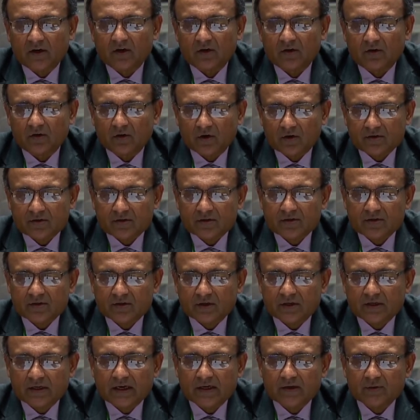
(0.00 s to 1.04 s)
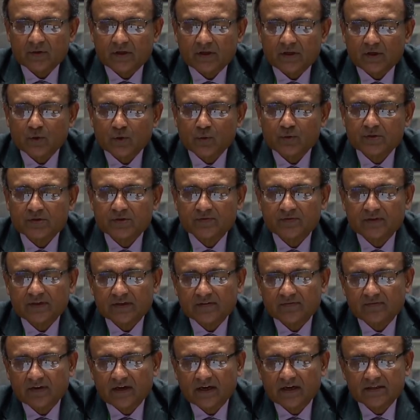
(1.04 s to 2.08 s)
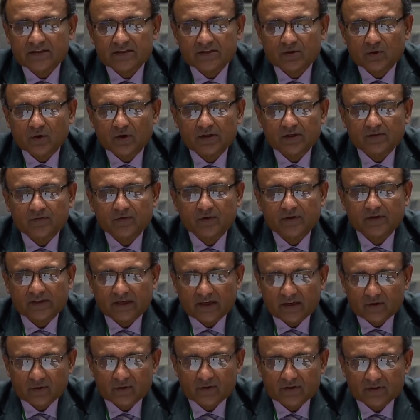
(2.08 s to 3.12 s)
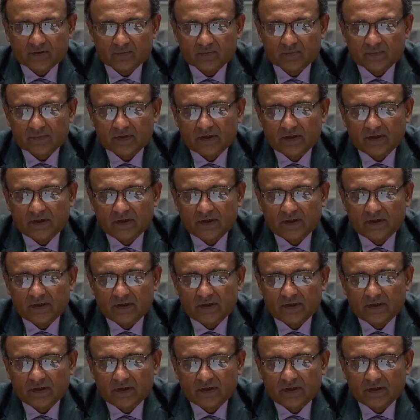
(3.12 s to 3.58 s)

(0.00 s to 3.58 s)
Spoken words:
not to allow the use of the Afghan soil for terrorism,